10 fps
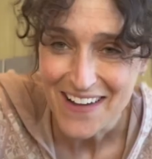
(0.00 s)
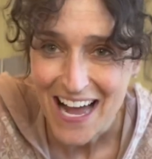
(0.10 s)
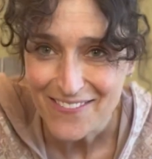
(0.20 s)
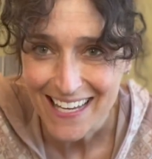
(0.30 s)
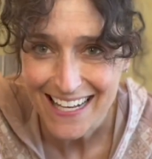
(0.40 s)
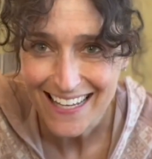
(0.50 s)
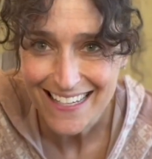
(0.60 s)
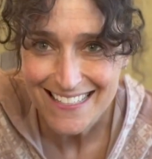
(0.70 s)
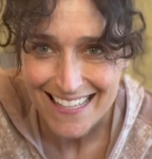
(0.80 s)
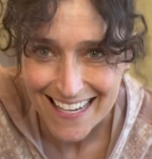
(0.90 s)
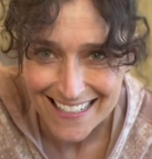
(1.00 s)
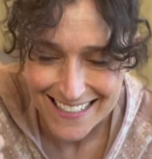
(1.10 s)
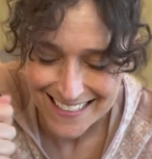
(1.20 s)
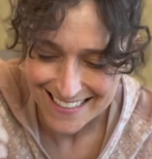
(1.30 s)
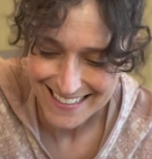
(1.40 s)
I'm getting
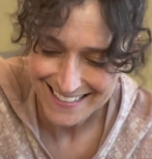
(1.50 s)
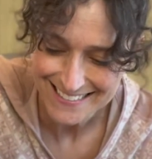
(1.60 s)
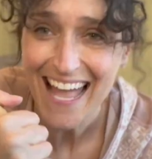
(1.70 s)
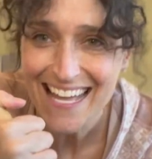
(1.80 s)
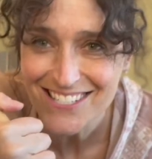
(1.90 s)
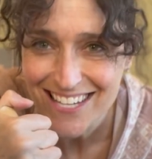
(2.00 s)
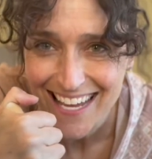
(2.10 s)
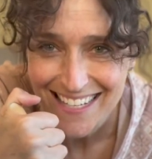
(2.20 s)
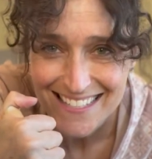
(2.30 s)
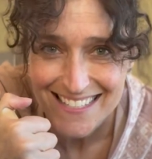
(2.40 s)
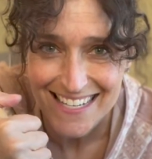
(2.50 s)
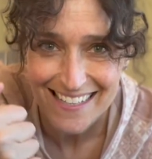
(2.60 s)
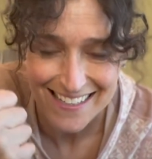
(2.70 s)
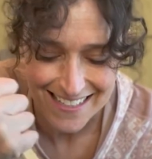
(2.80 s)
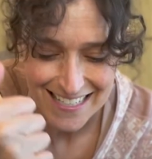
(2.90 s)
excited. And Jake's still
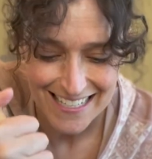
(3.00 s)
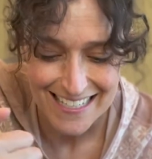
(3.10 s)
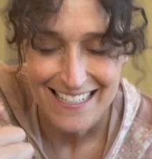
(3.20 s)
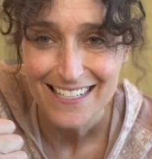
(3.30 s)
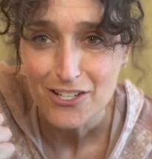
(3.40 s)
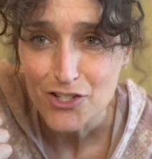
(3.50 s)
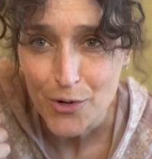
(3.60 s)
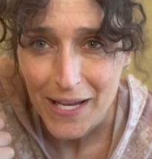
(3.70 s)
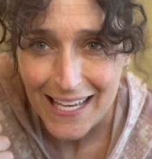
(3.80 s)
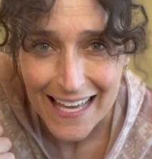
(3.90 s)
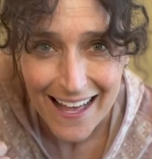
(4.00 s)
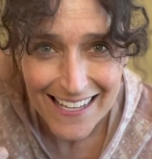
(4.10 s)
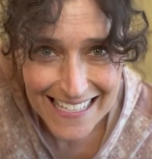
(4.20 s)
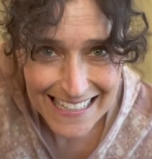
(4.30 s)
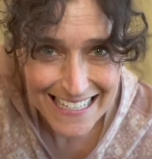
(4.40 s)
doing
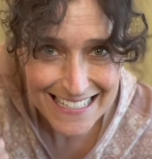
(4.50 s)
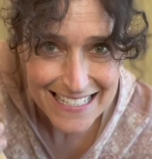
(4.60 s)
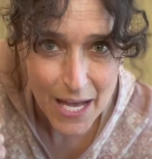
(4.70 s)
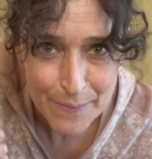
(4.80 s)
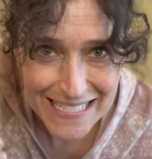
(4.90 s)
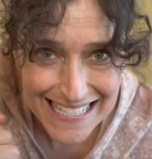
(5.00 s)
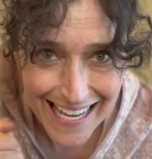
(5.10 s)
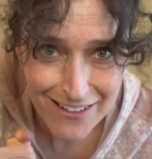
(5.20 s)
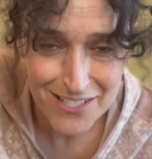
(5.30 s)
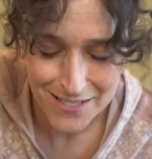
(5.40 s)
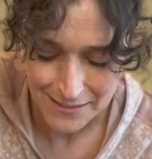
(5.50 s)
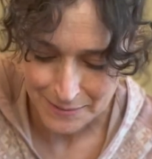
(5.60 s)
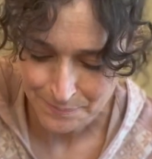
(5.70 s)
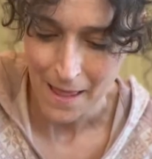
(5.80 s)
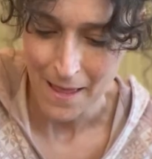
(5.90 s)
calculus upstairs.
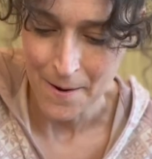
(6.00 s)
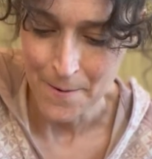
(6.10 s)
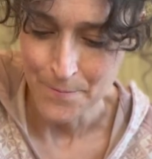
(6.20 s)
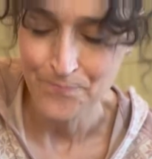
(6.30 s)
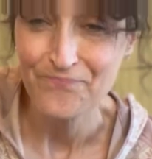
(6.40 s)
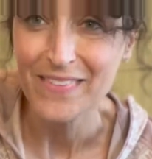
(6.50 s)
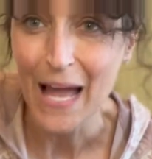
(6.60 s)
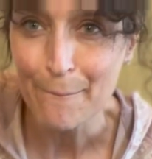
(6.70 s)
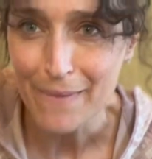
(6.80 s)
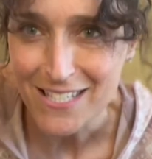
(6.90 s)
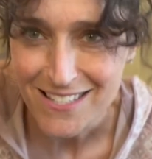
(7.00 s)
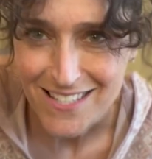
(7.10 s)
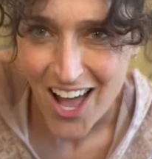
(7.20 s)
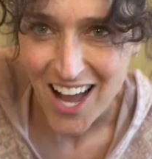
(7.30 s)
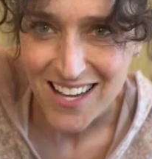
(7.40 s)
That must
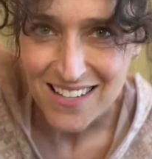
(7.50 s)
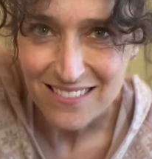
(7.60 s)
suck.